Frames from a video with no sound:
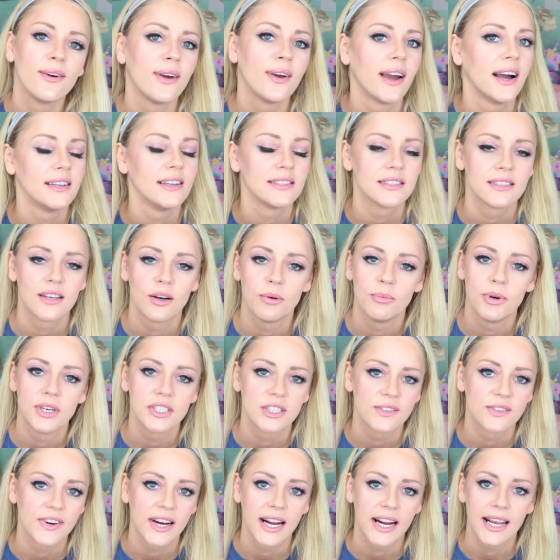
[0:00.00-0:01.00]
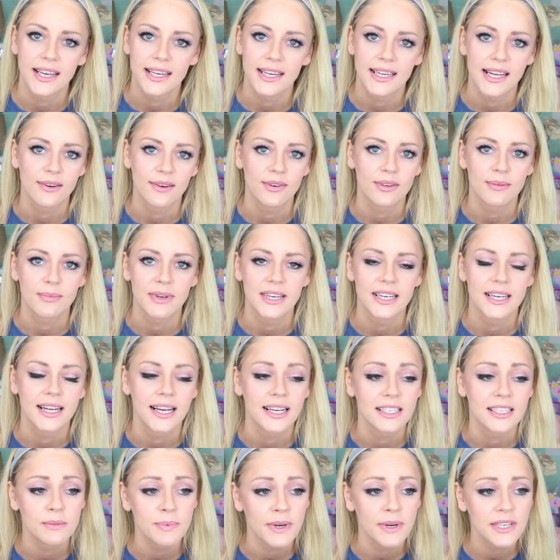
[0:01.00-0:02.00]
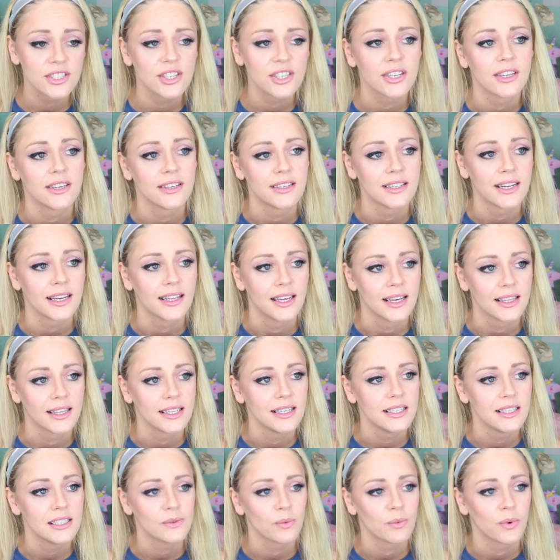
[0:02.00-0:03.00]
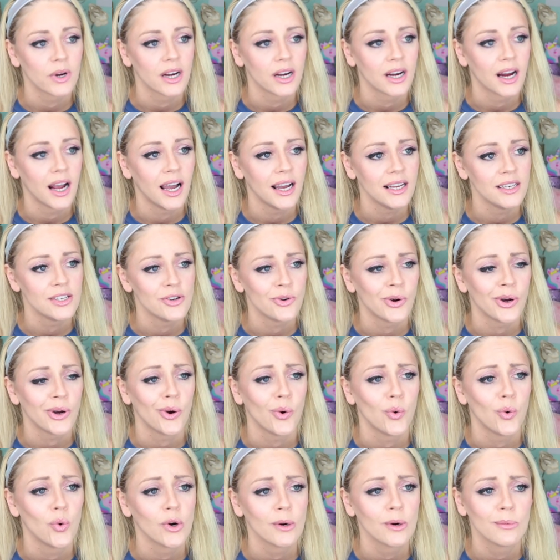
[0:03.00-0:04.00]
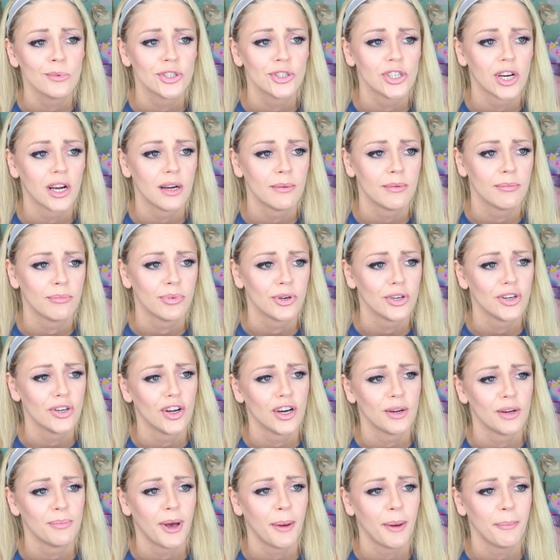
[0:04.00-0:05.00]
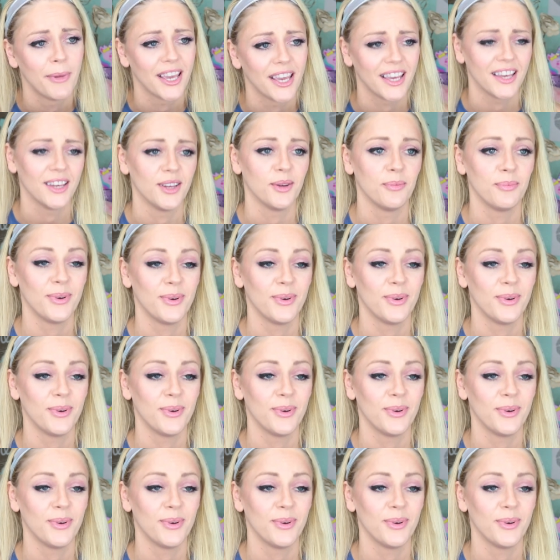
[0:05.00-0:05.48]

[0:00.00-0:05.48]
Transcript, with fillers: you guys so much for hanging out with me today, especially on a day like this where I do a horrible job putting on my makeup.